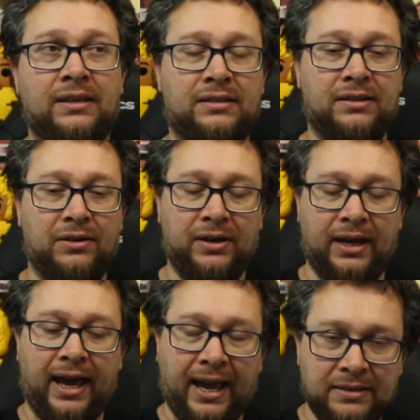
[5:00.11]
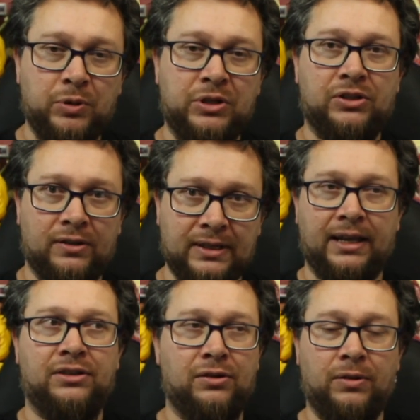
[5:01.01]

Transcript: So as we start to get to know the